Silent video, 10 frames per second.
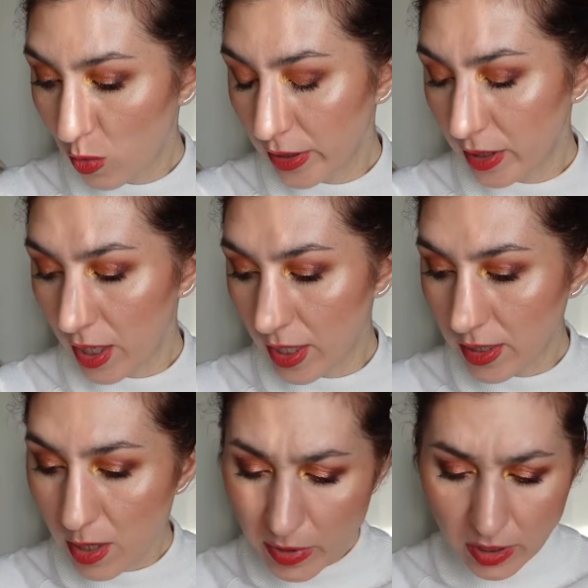with a
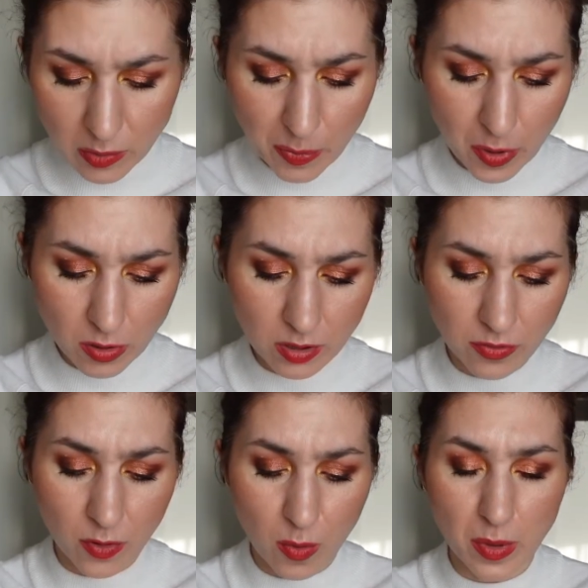similar product
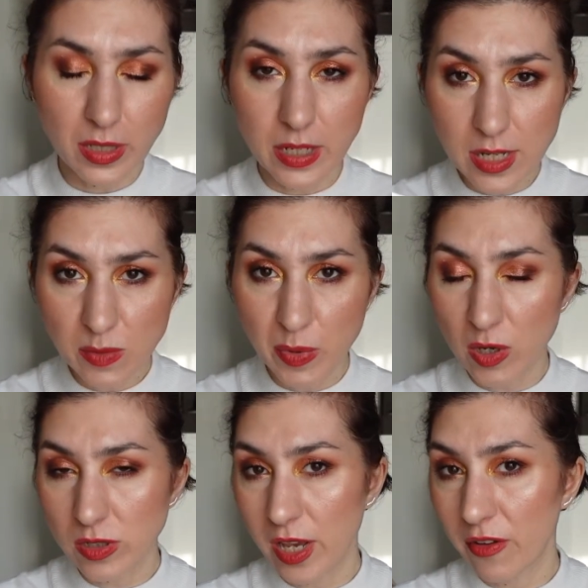from NYX
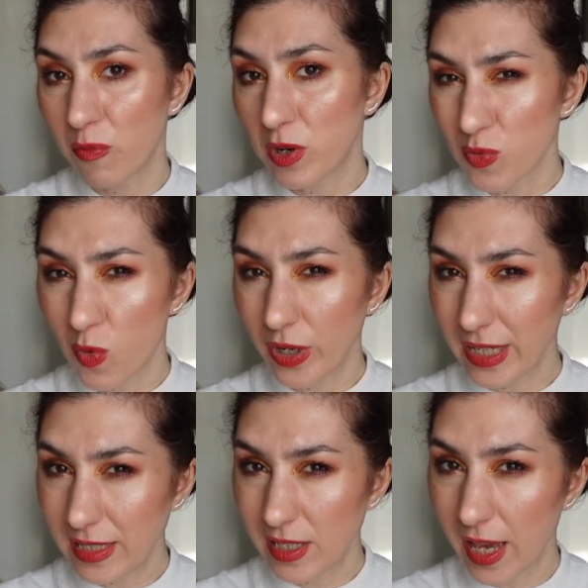because I have much more
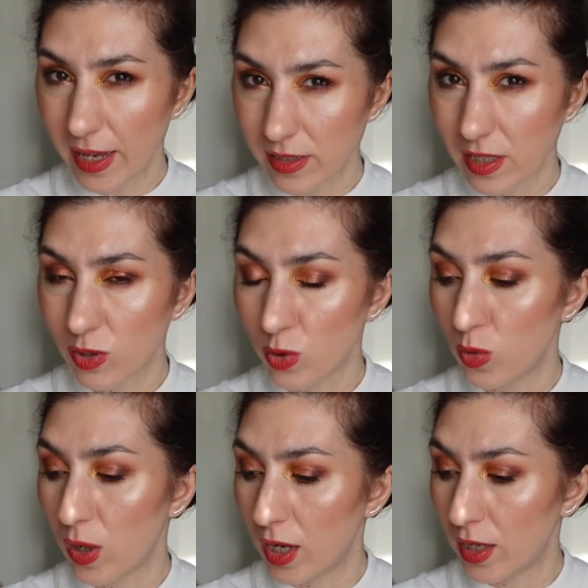easy access to
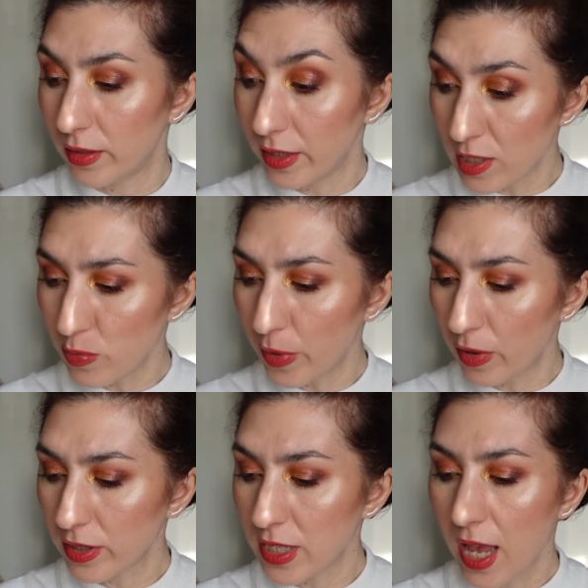uh, NYX
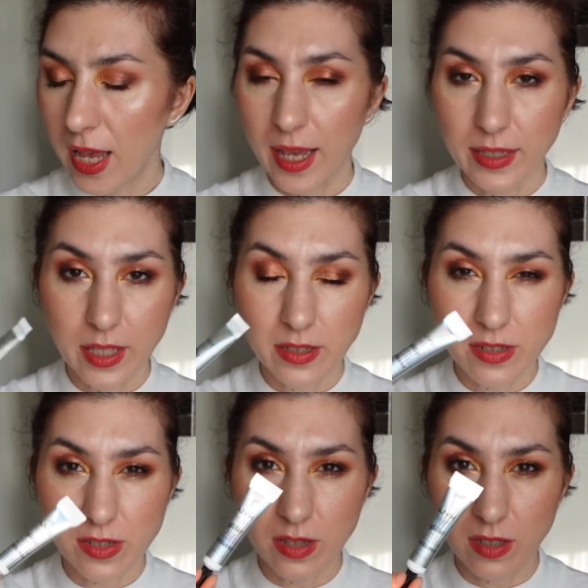products and that
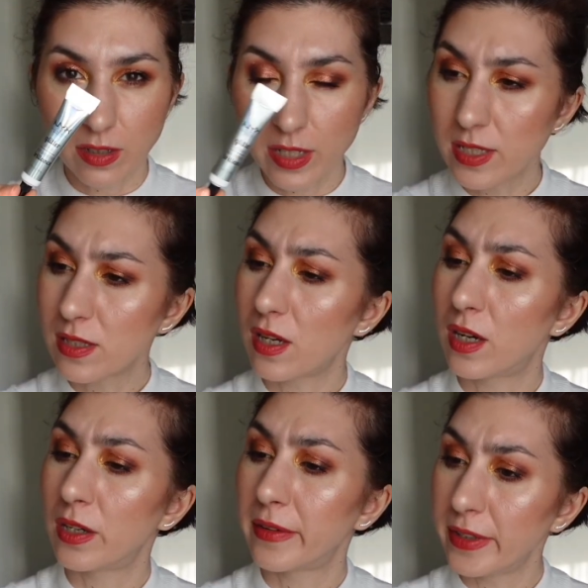is the NYX
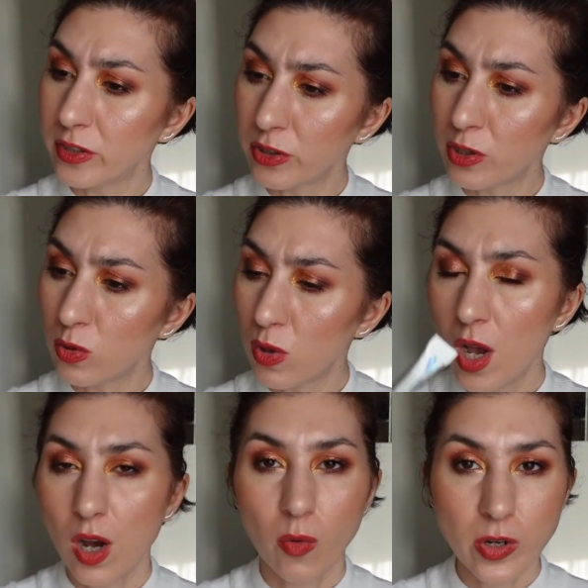uh, Glitter Glue
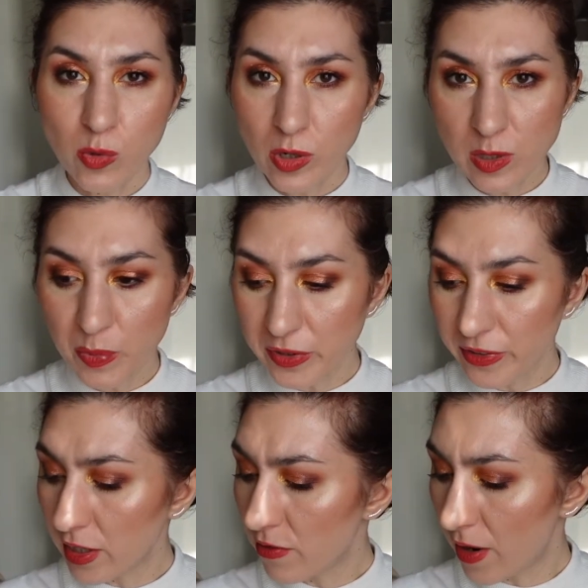which works
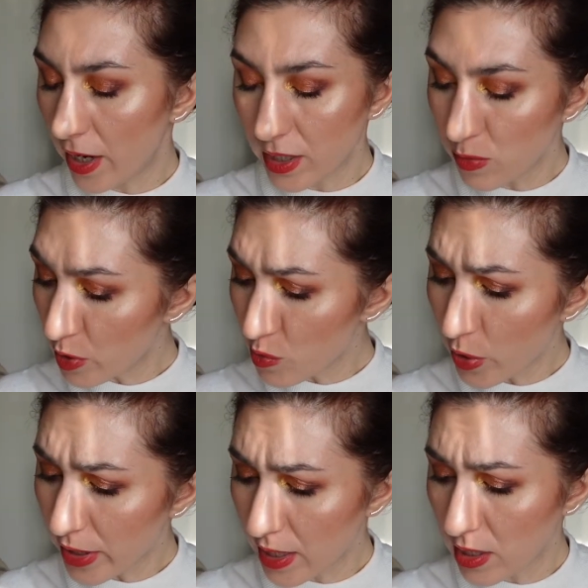perfectly fine. It's much
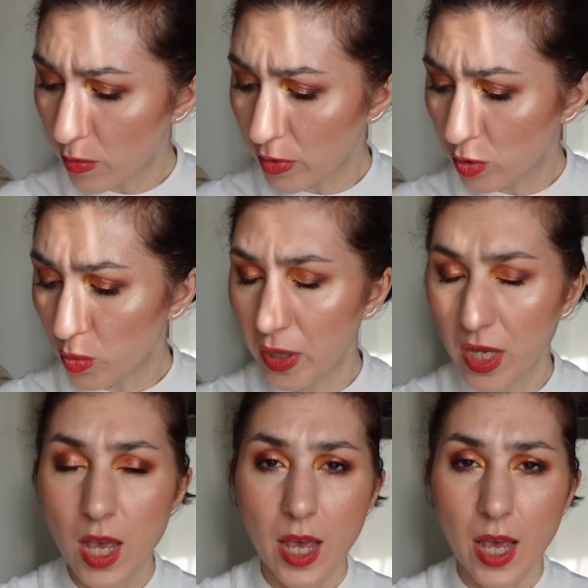more accessible to me